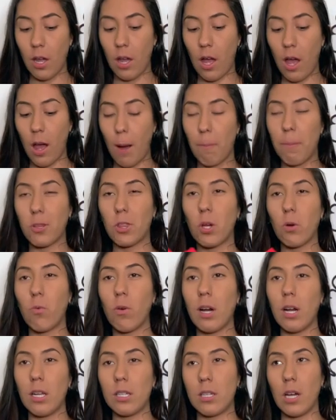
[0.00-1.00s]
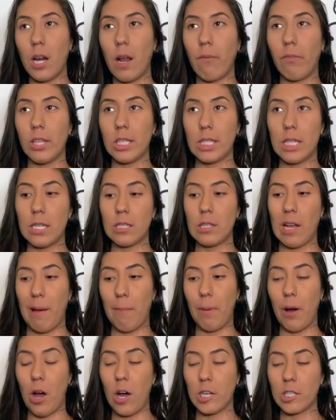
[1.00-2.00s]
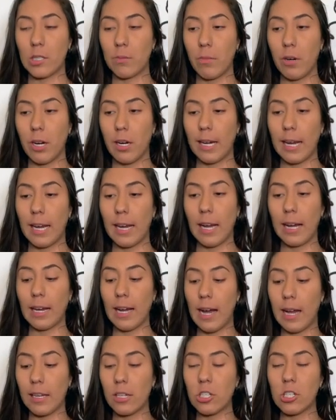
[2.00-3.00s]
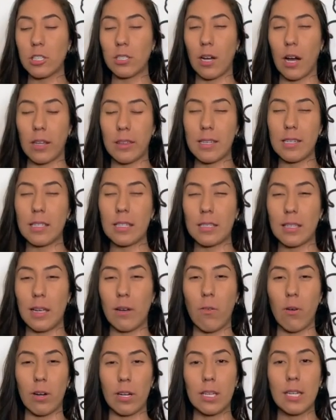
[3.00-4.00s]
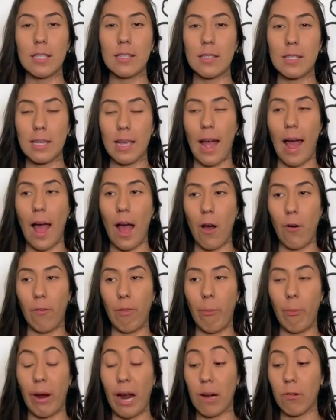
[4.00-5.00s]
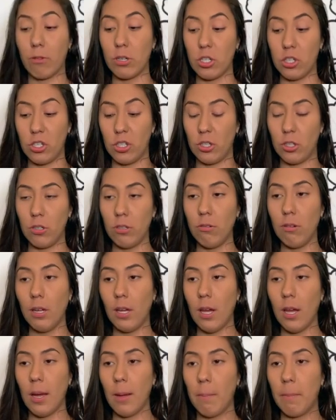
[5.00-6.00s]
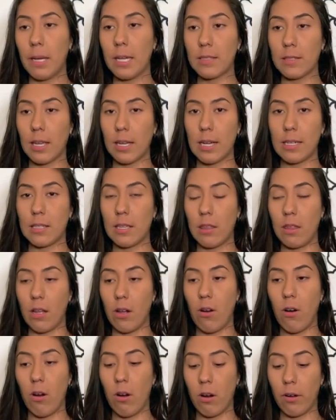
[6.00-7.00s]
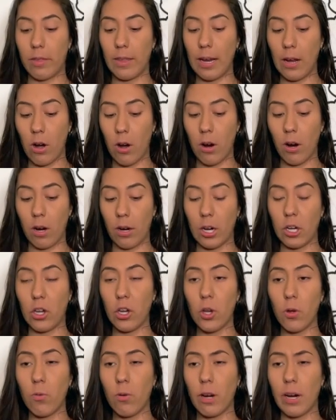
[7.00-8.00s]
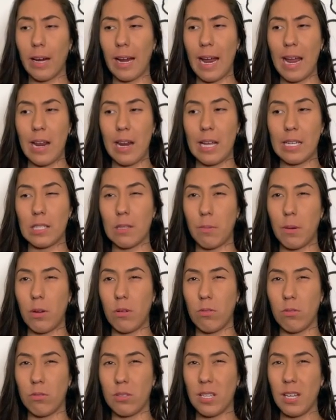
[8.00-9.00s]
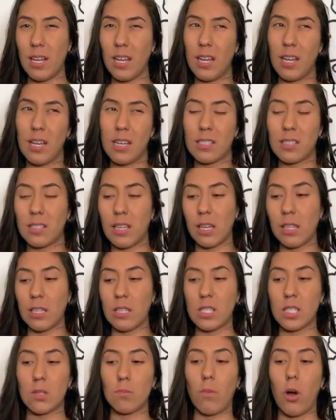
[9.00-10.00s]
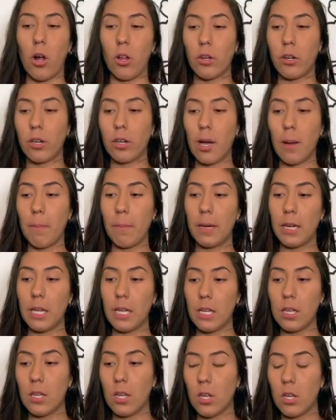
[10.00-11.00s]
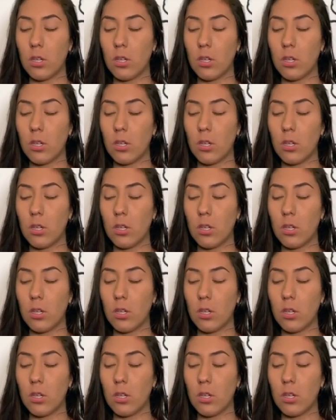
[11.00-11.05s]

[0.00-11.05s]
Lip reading: But there weren't a ton of listings on Poshmark, and I kind of just got these because I wanted to see how the brand would do, because like I said, they are a newer and I suppose slightly smaller company.